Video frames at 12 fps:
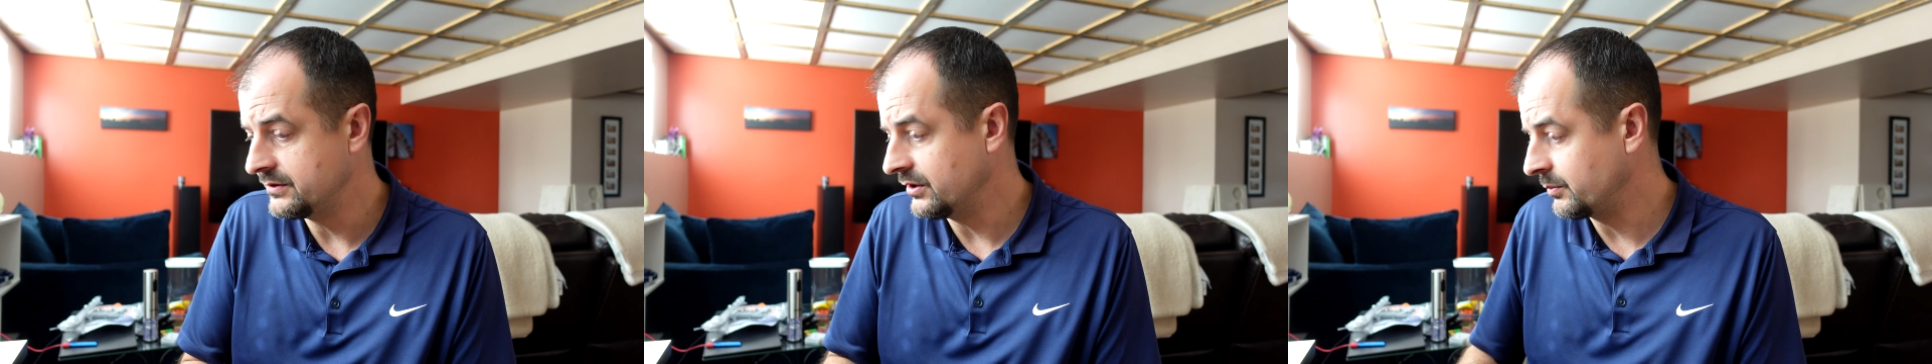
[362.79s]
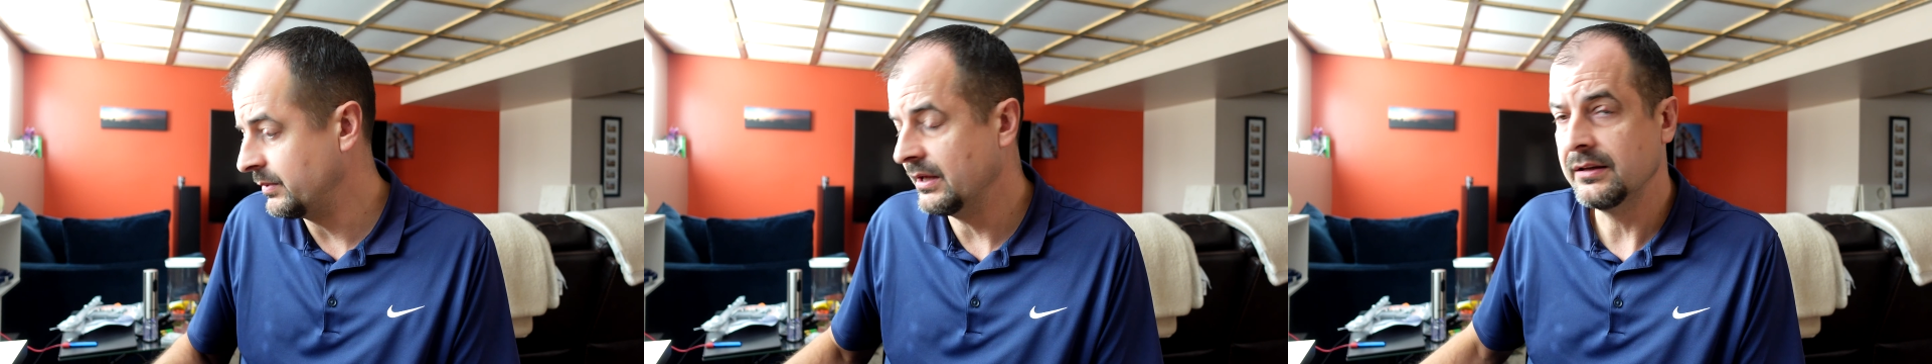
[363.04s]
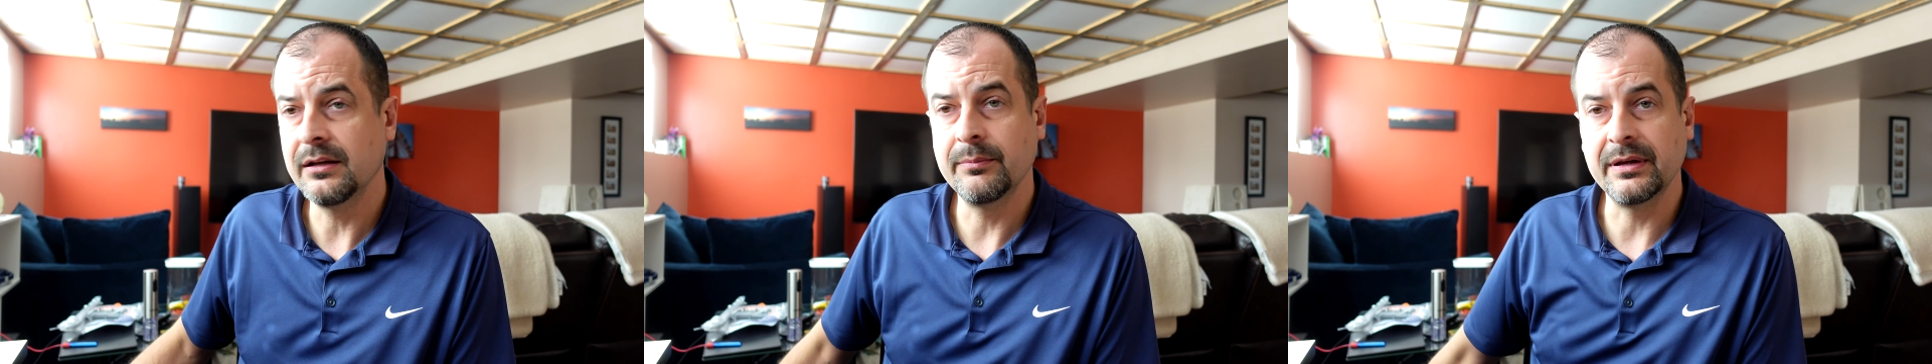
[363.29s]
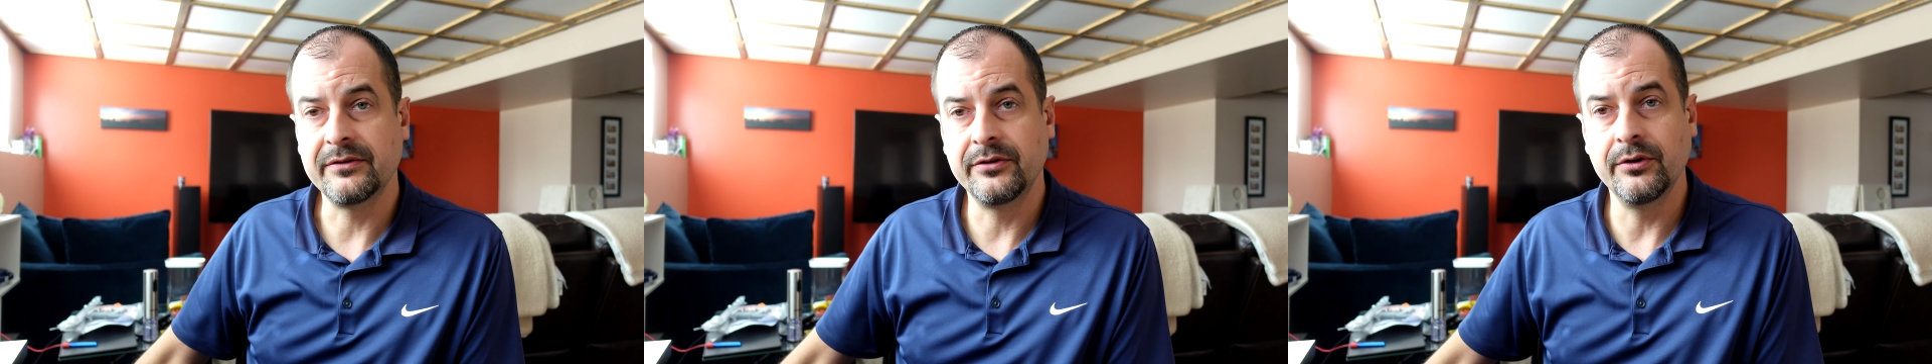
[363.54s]
took me a little
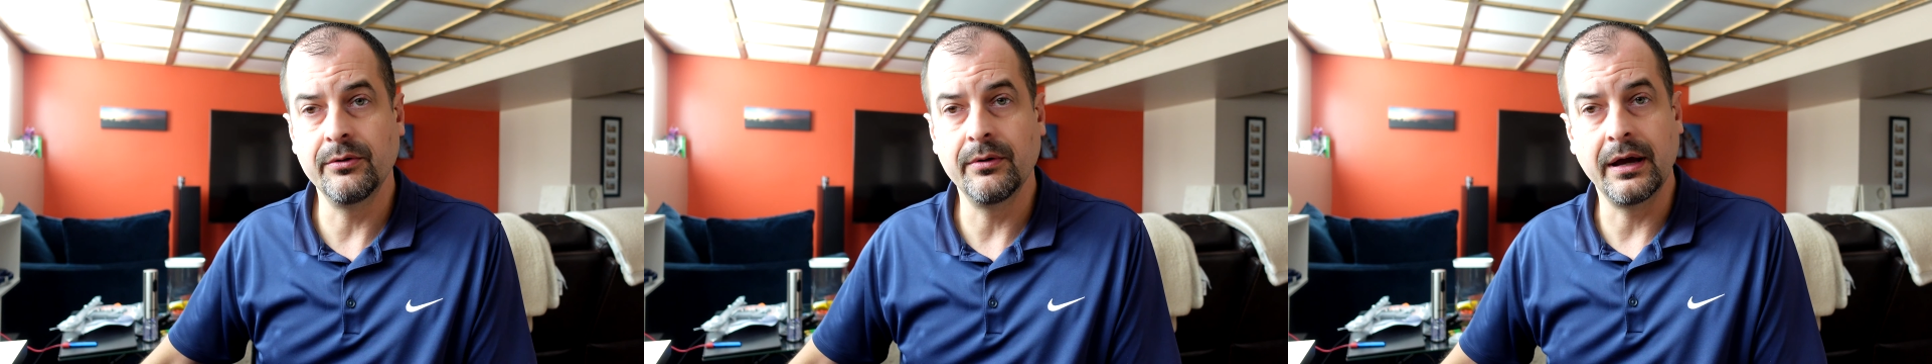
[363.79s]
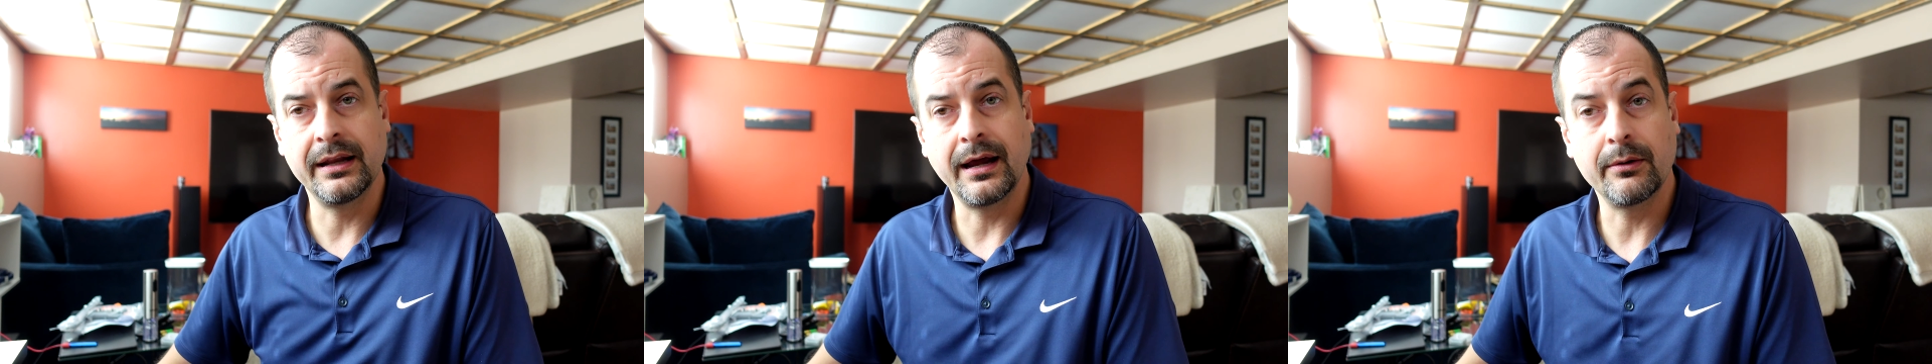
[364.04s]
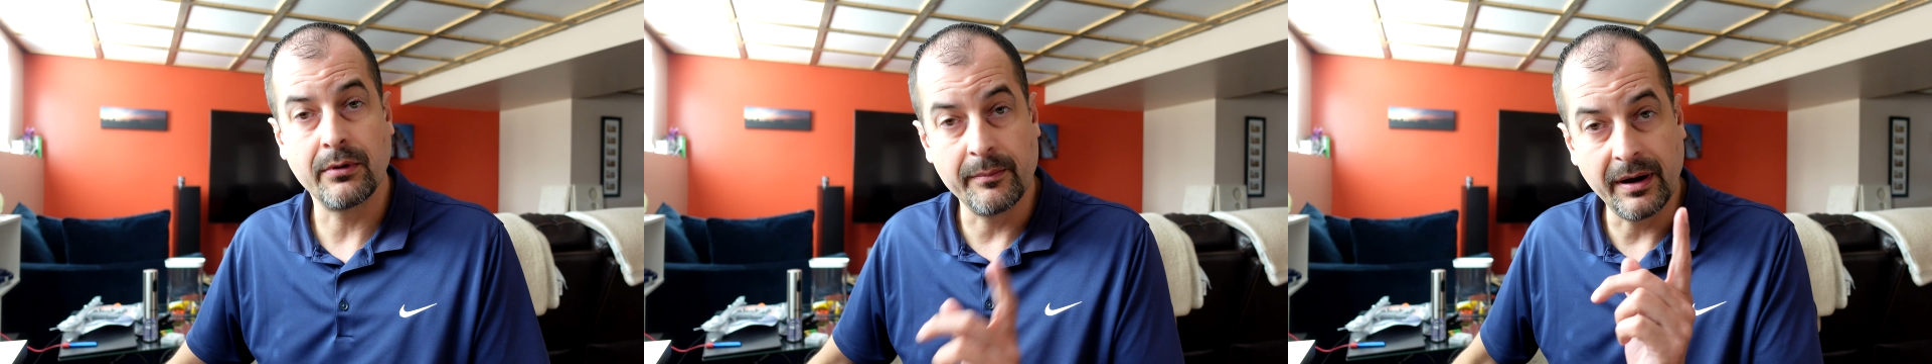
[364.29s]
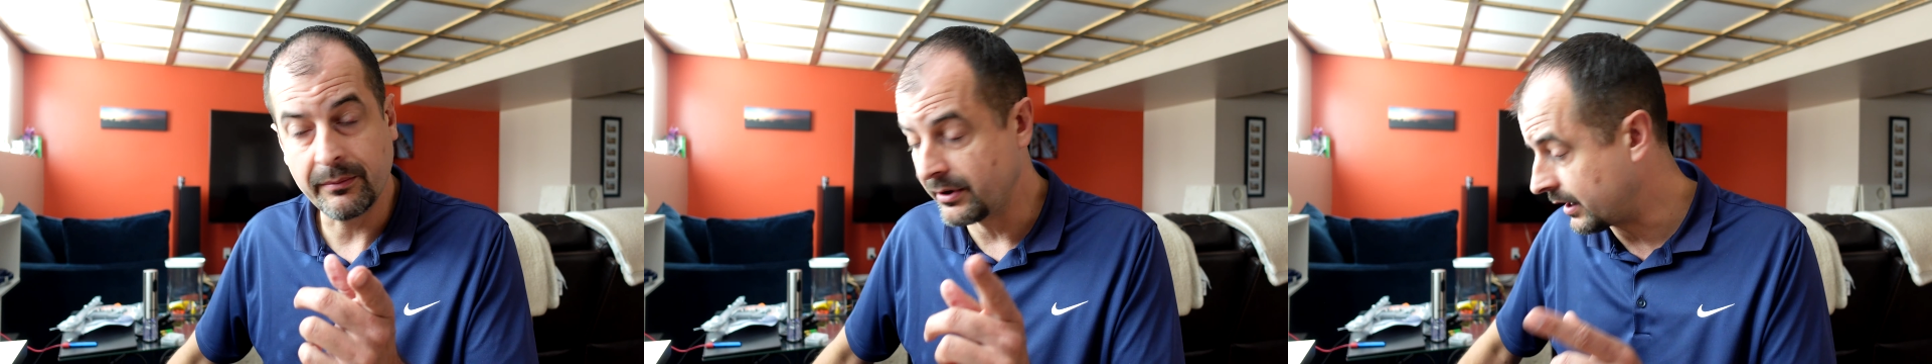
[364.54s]
bit too, and I
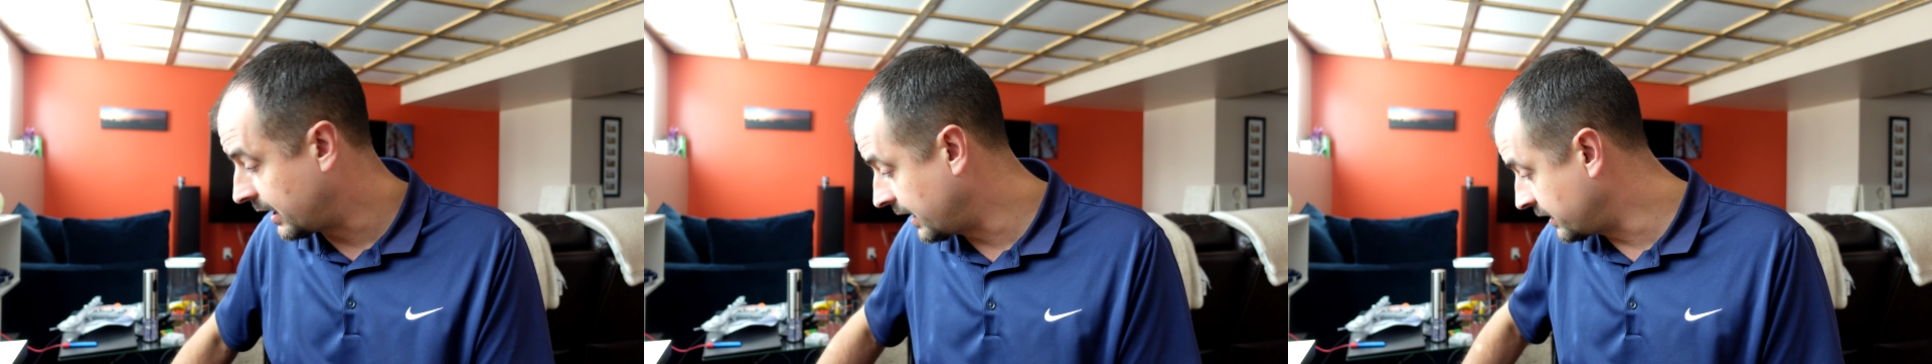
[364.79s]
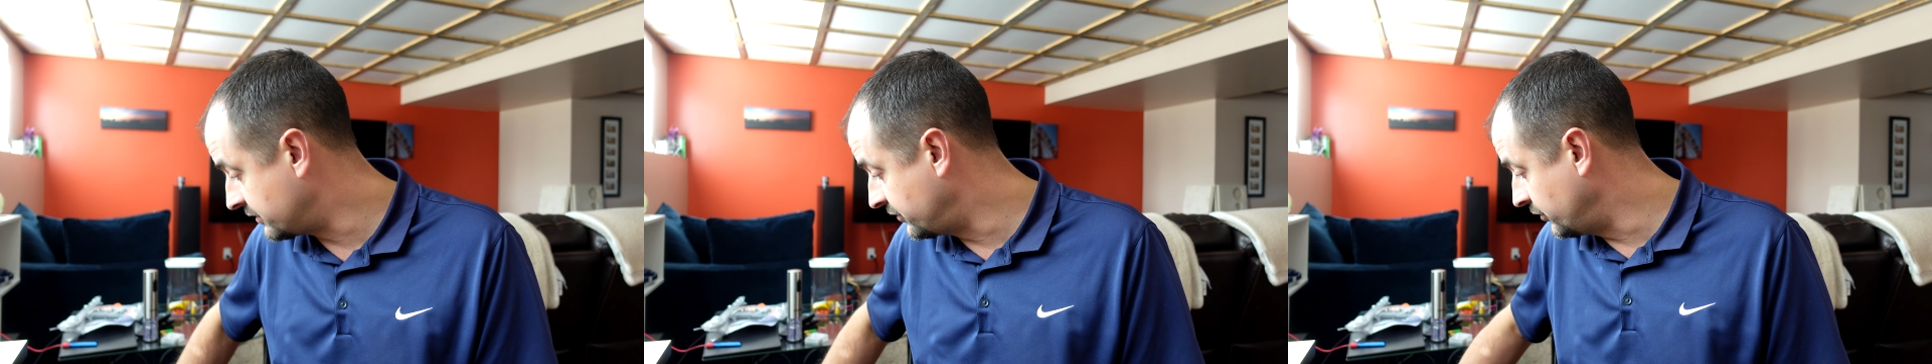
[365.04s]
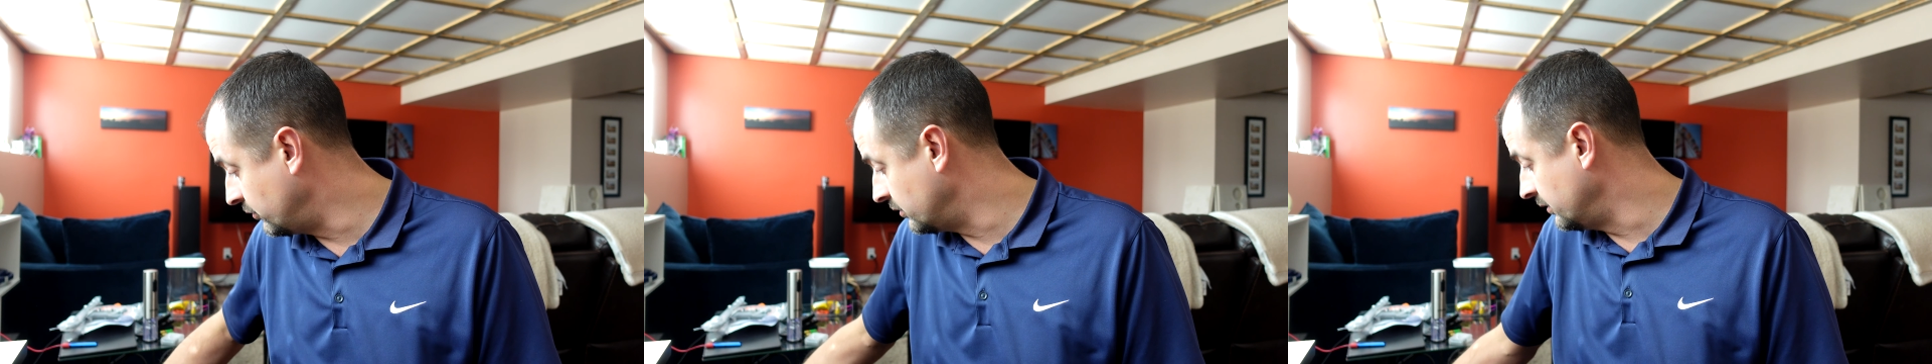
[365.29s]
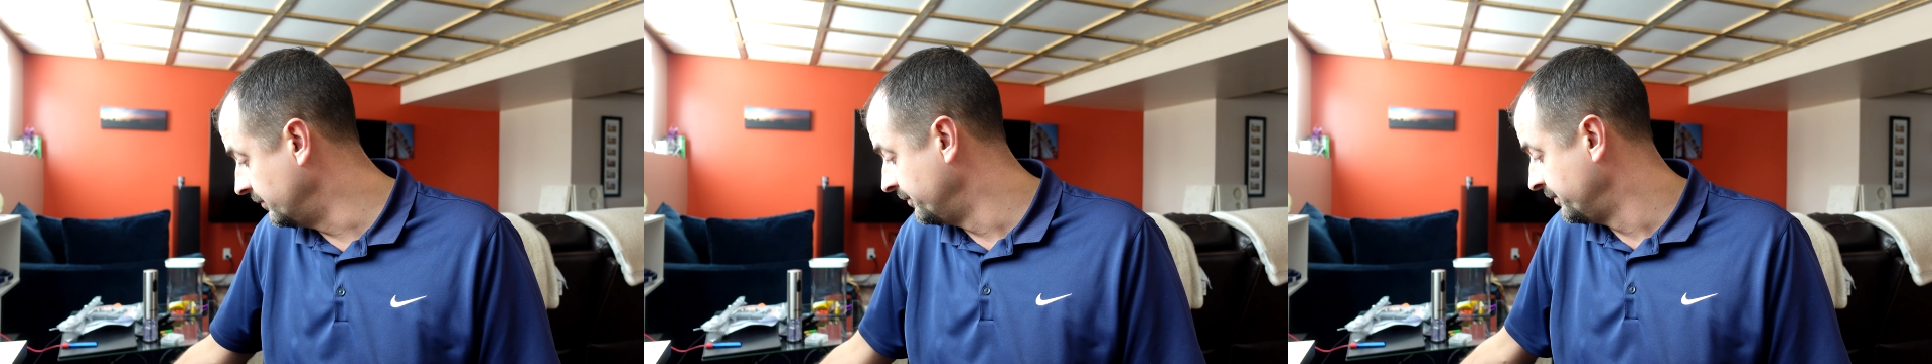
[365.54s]
remembered I had a
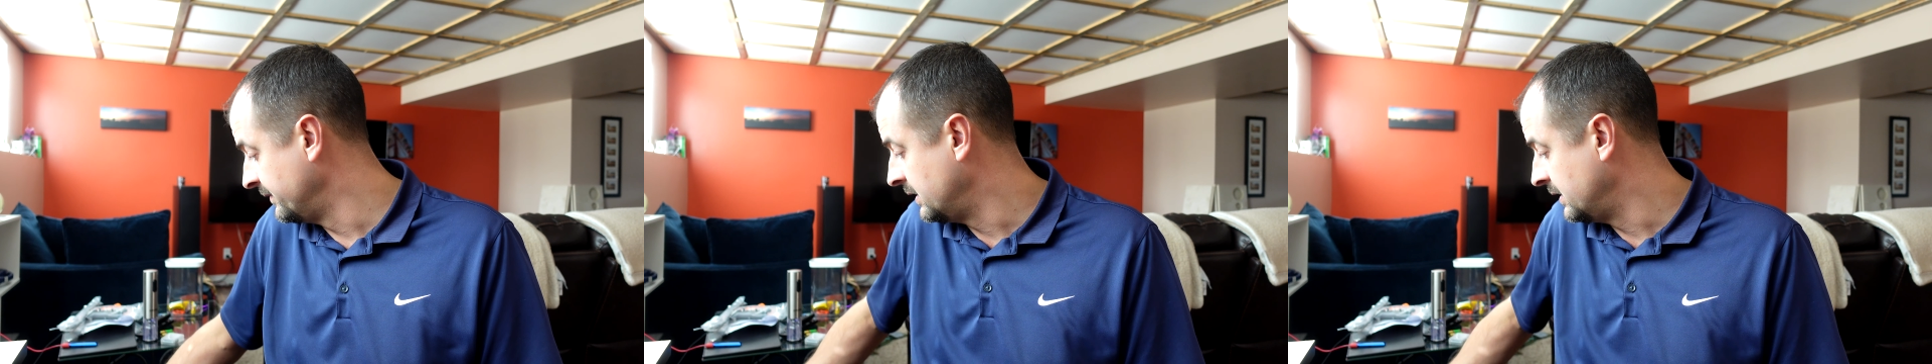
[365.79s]
tool